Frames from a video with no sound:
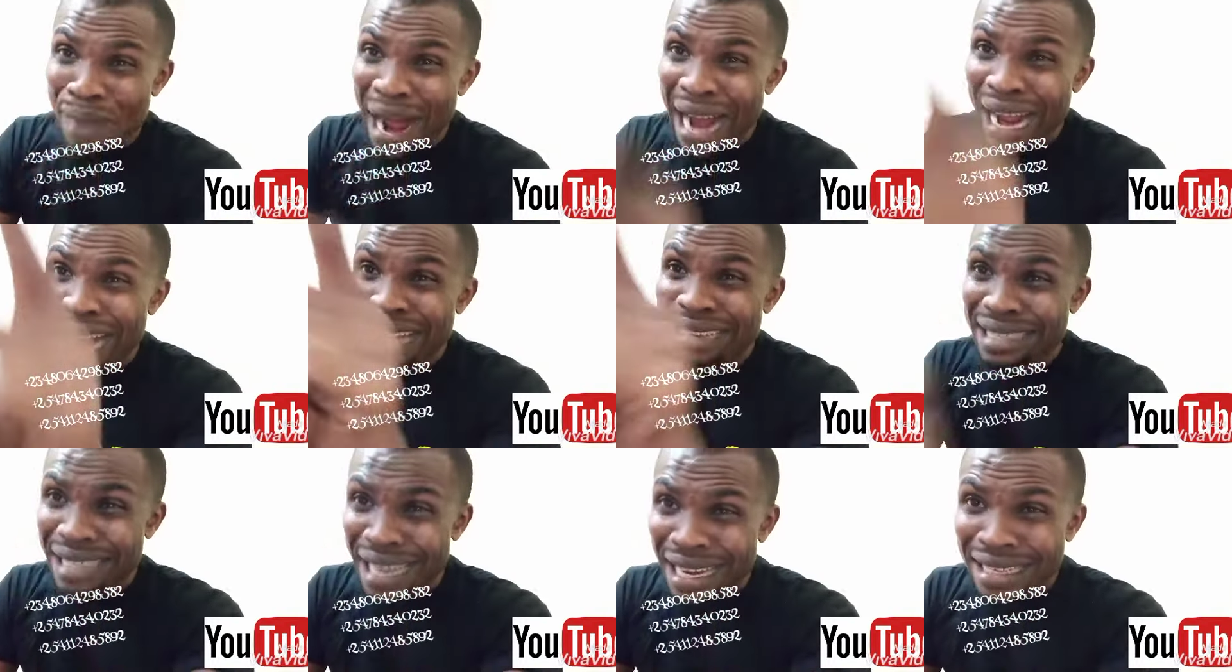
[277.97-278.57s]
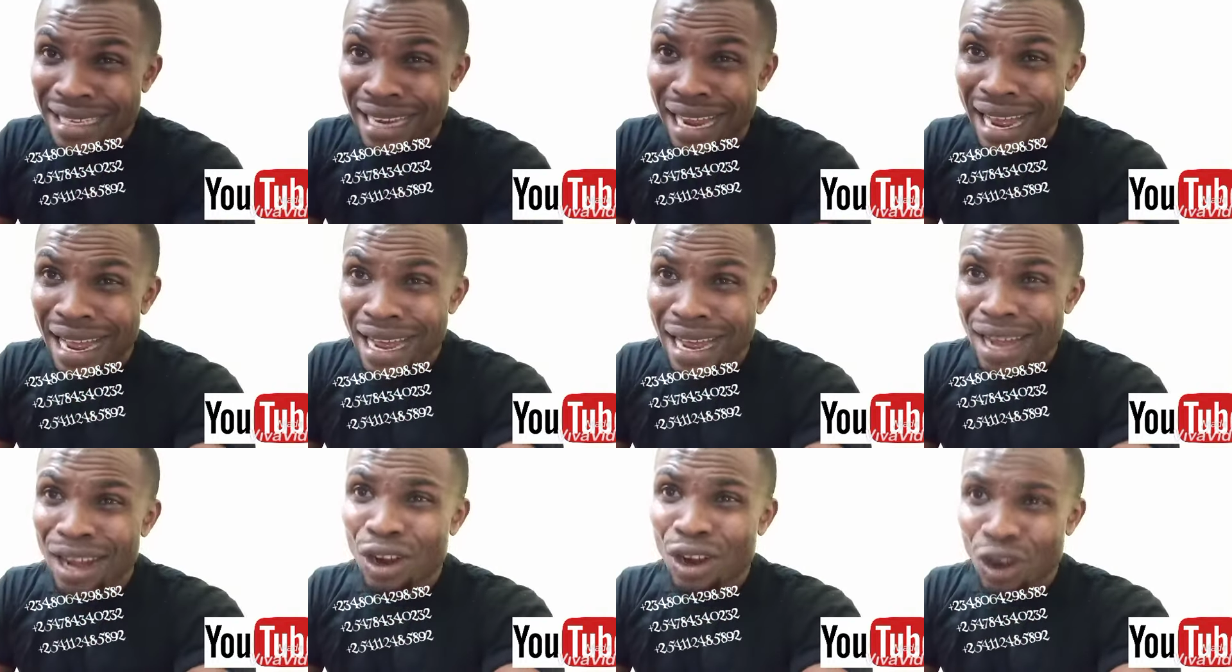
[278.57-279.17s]
back, and center.
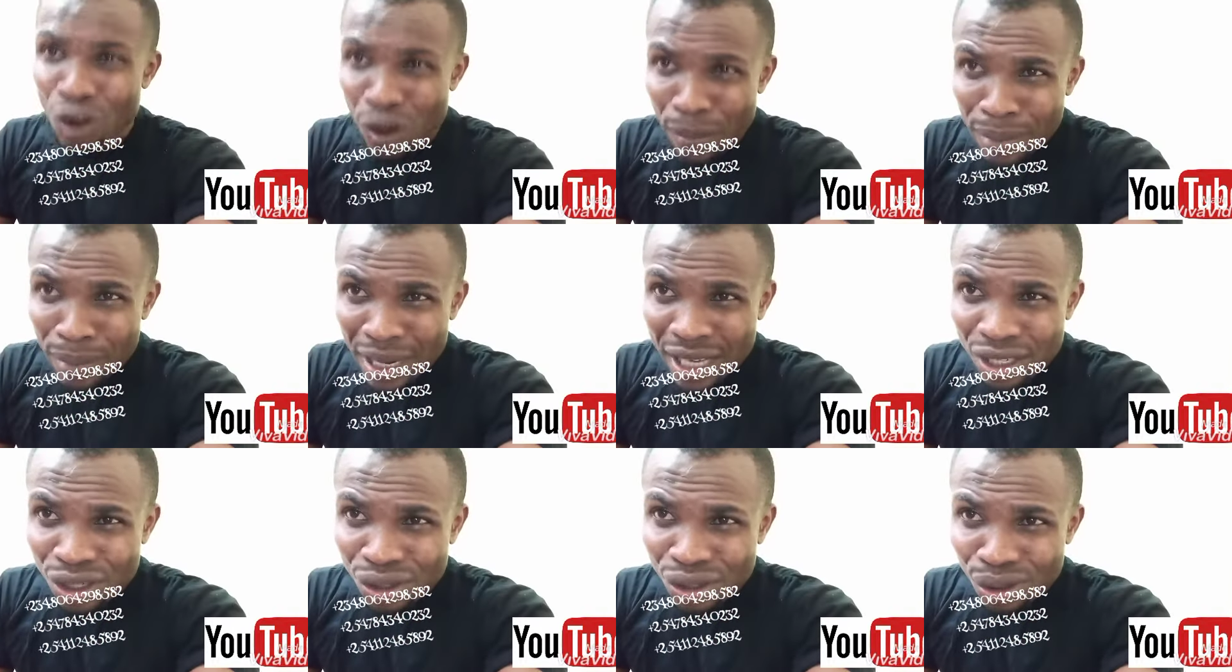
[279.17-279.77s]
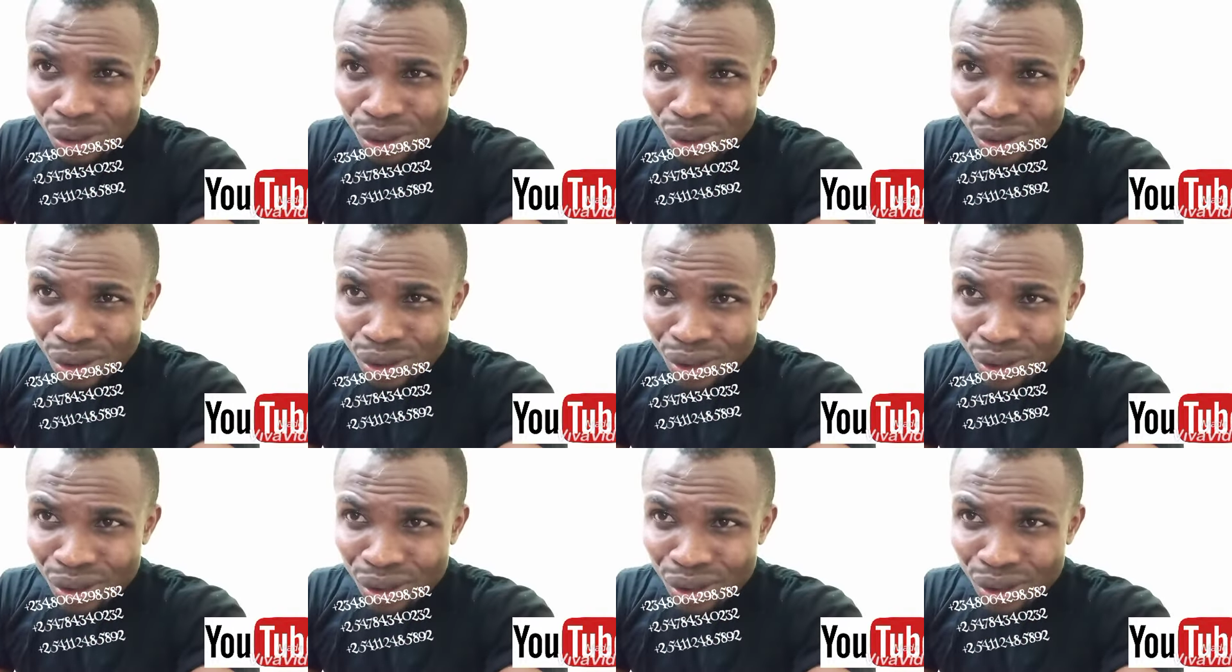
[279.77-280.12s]
God bless you.